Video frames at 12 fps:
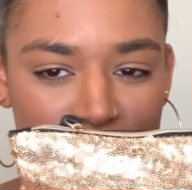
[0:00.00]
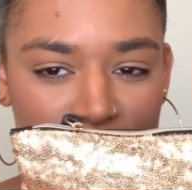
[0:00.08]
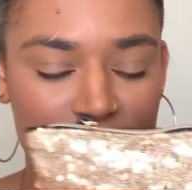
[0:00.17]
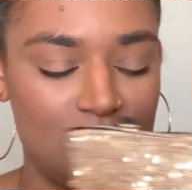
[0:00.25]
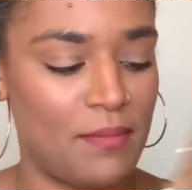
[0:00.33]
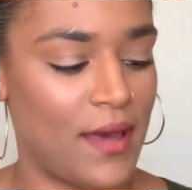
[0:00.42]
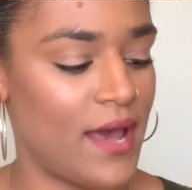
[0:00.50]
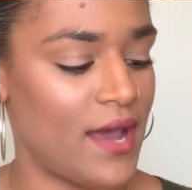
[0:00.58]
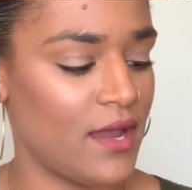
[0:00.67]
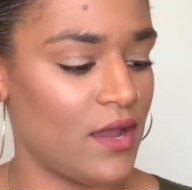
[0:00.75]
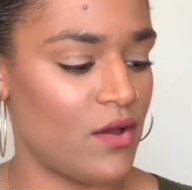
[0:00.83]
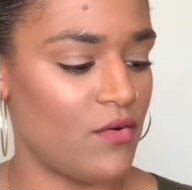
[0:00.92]
This is the
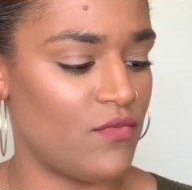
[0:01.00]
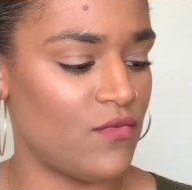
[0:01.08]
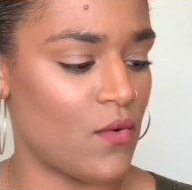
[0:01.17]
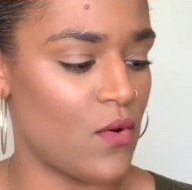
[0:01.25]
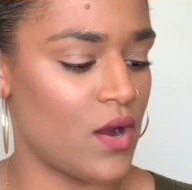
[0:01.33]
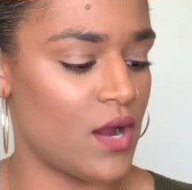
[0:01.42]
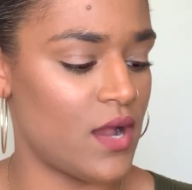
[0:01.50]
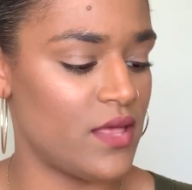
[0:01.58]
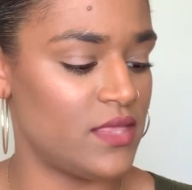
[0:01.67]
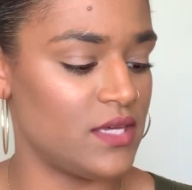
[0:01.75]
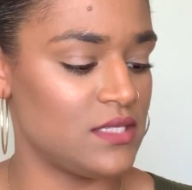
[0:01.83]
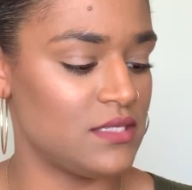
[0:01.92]
bag
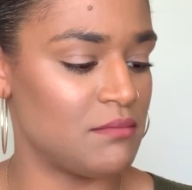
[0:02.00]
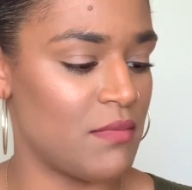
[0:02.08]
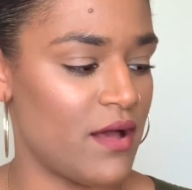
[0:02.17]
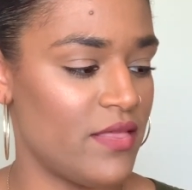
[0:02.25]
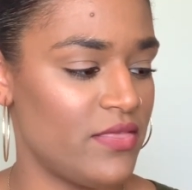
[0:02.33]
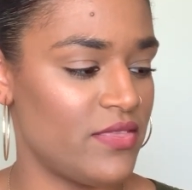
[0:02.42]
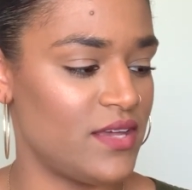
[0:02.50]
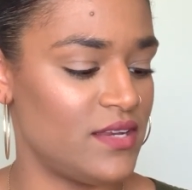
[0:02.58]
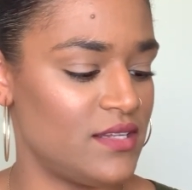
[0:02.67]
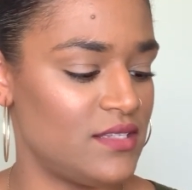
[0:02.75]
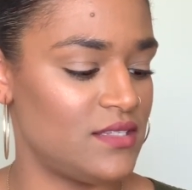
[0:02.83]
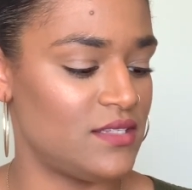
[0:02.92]
for this month, and
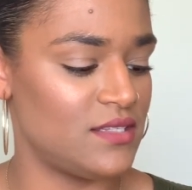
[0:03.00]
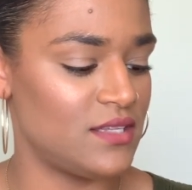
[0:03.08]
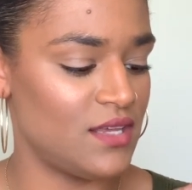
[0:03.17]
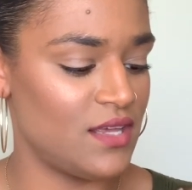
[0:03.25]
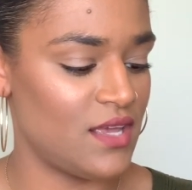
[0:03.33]
it's